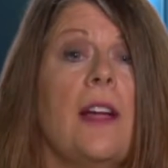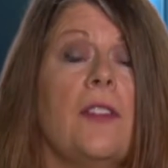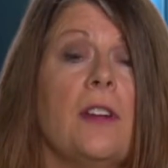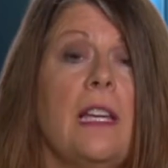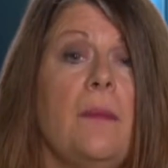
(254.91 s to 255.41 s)

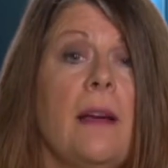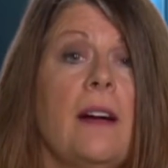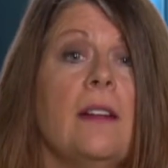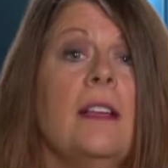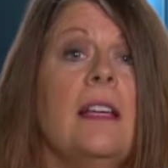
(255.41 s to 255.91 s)
and their
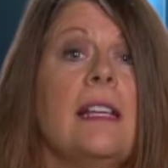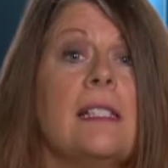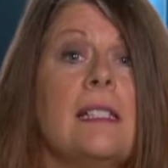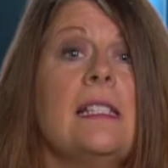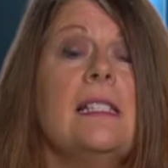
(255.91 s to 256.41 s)
email
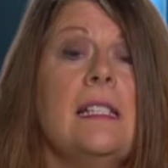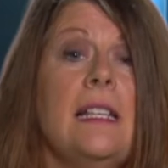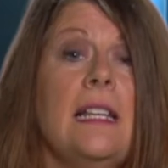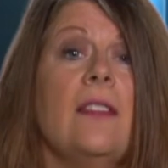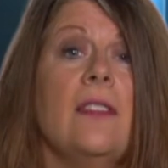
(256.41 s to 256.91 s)
is
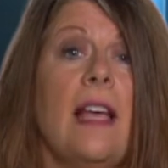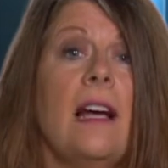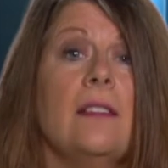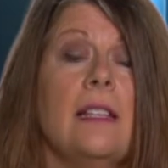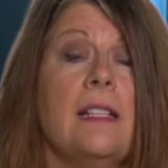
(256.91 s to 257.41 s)
listed in
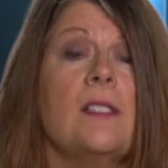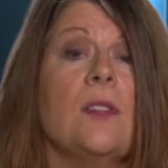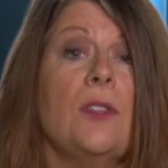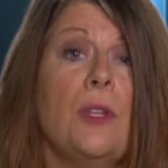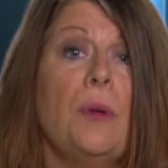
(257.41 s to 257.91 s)
that lease
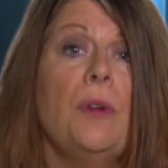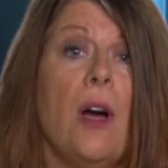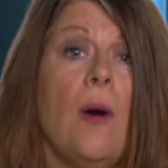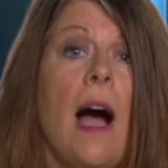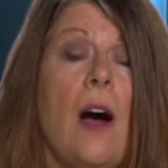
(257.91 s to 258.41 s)
so you
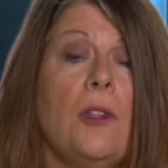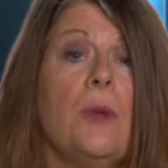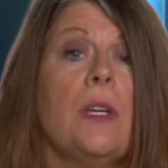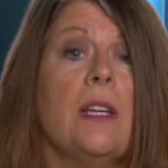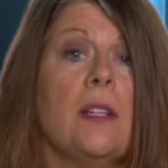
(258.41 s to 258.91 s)
know how you can